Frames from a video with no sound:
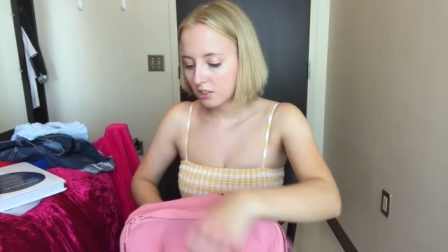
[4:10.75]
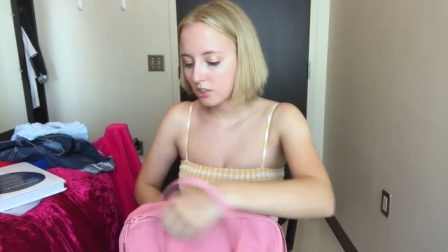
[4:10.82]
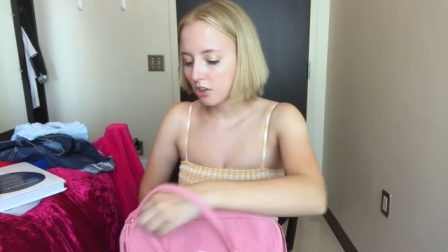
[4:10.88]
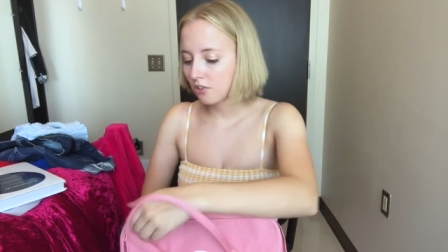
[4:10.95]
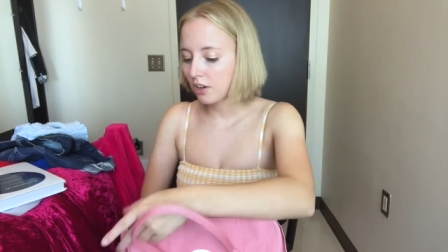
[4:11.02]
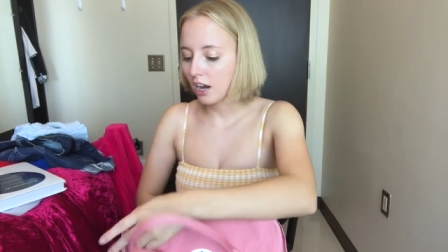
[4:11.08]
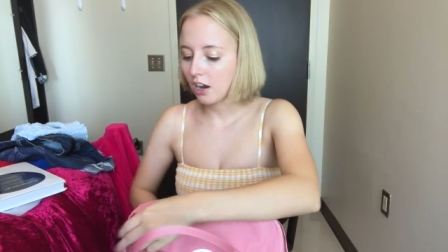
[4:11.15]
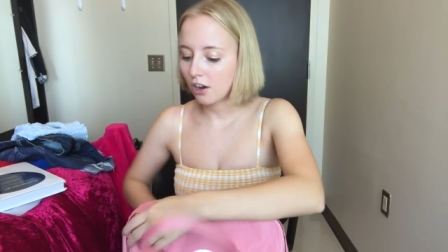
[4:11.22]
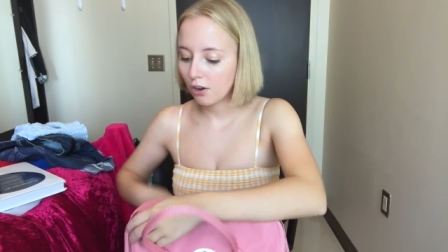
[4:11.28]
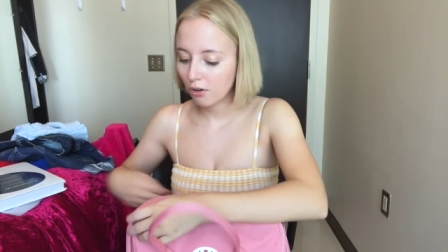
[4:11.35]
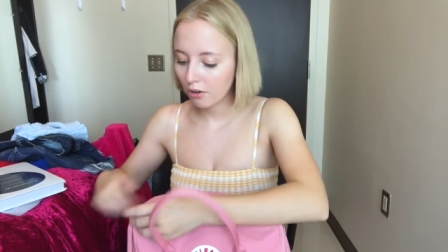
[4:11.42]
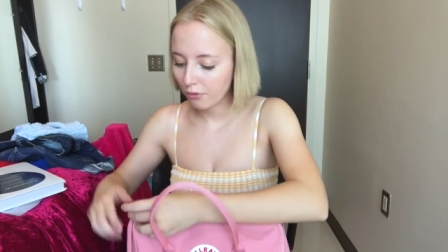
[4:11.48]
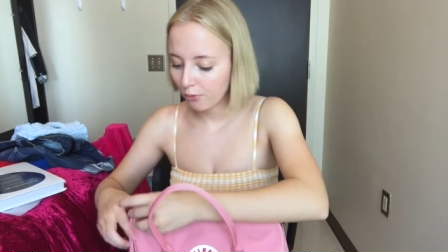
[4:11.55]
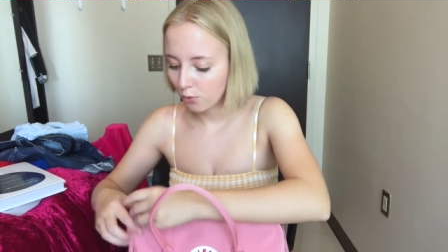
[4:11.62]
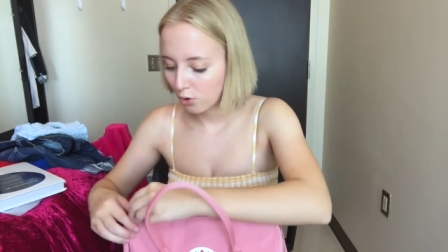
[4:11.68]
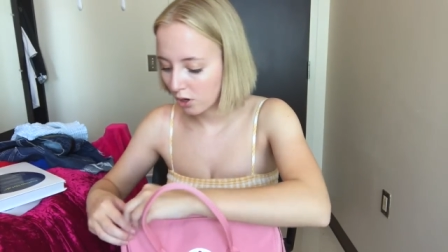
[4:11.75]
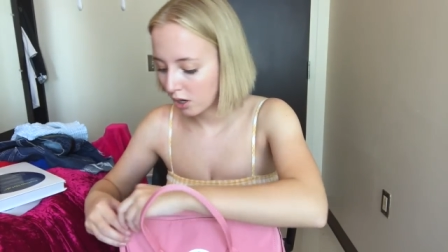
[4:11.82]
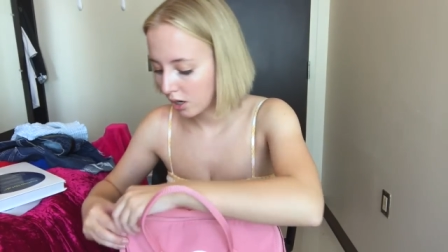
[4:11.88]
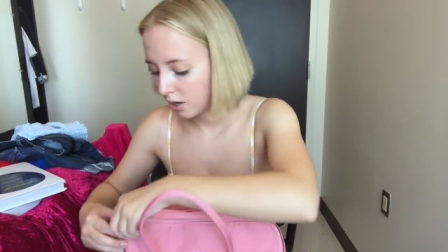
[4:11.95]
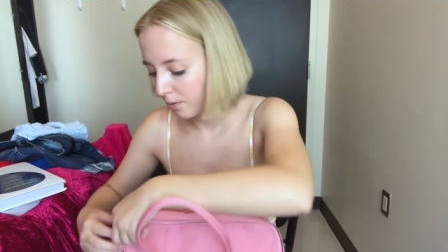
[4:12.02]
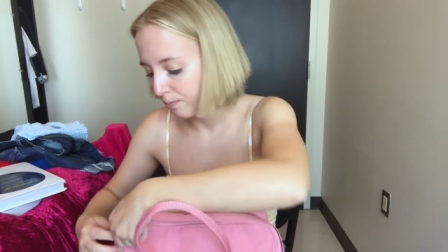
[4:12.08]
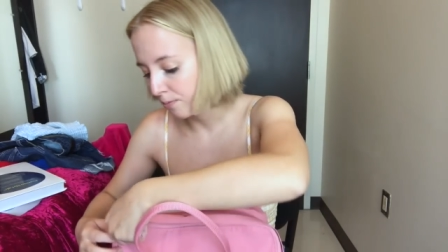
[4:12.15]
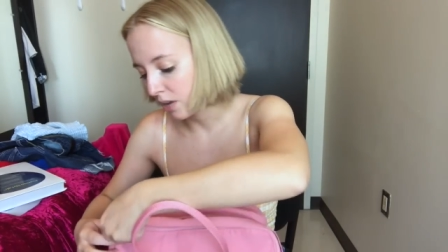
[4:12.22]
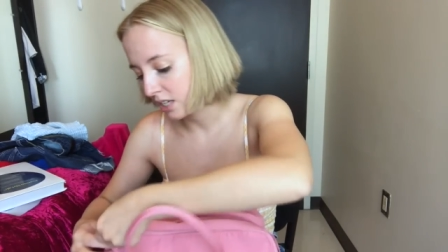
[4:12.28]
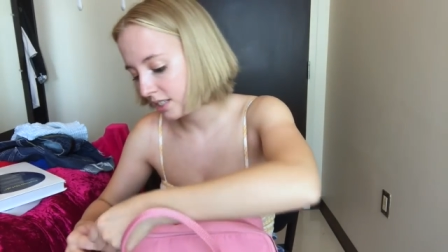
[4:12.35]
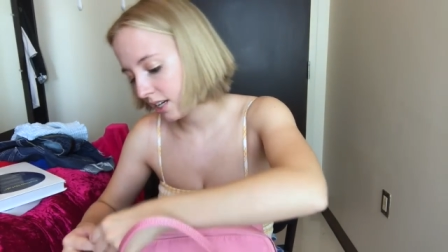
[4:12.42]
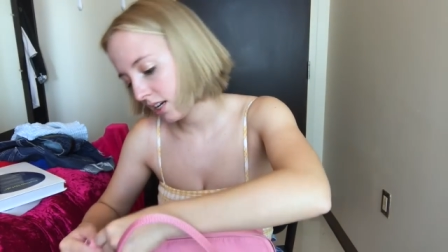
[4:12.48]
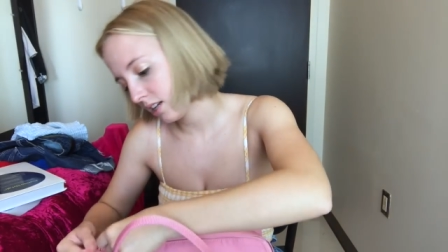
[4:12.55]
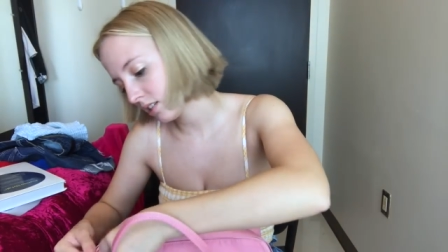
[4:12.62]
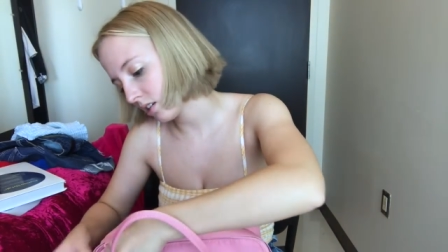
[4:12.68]
So now for
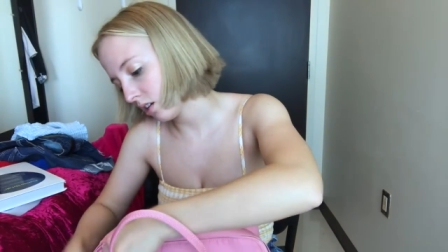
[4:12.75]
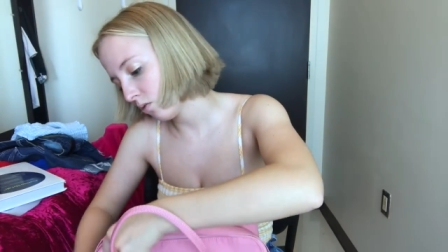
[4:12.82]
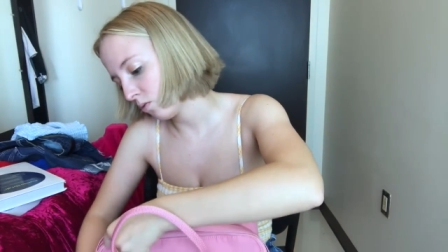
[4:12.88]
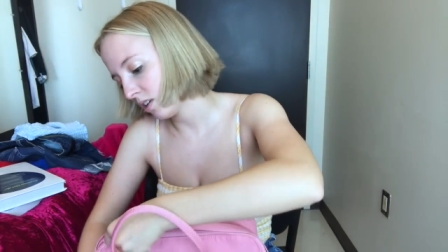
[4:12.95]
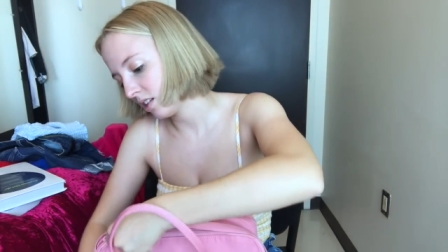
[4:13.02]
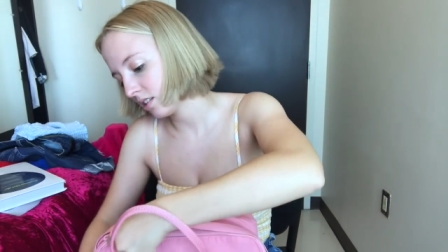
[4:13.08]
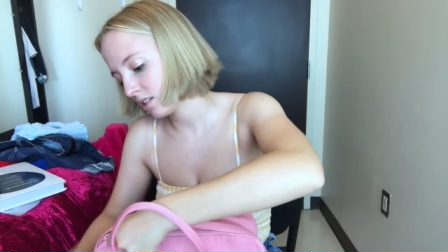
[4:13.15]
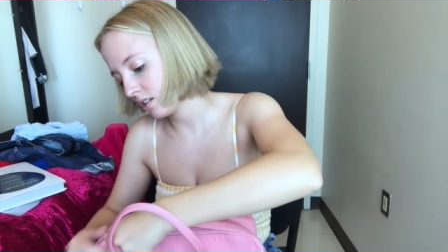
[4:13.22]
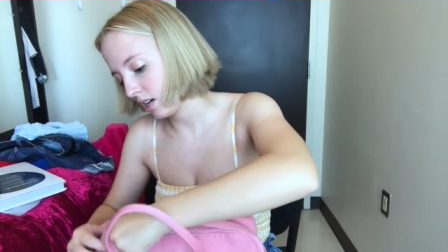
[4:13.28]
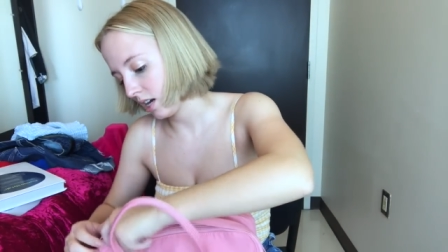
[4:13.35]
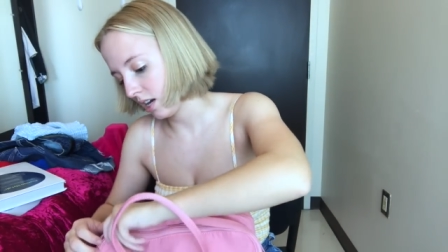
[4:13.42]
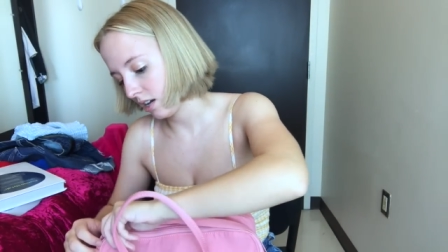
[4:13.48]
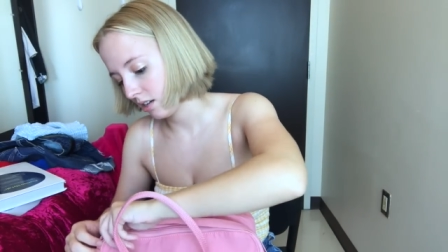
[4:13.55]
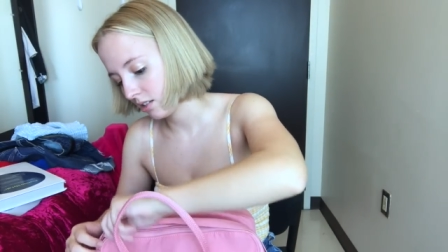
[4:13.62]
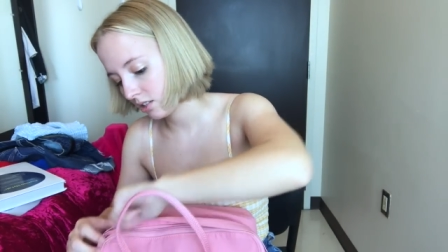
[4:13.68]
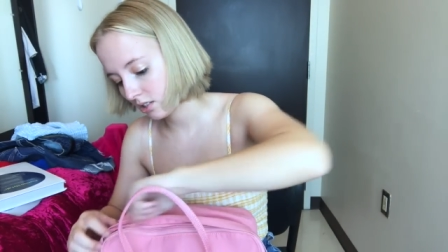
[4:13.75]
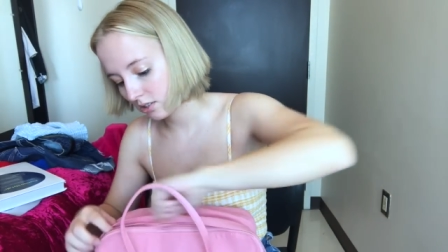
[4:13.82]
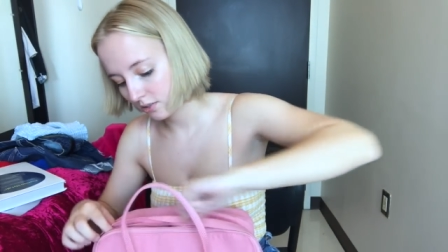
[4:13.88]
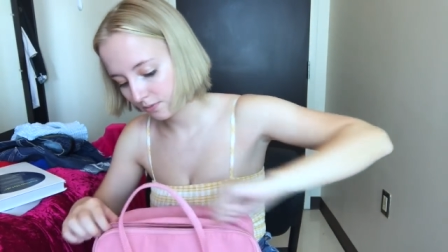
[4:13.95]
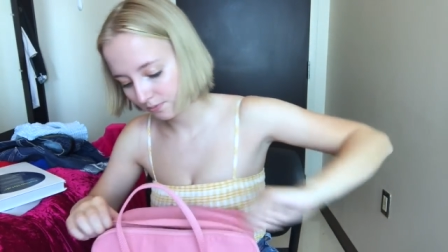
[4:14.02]
Mondays and Wednesdays,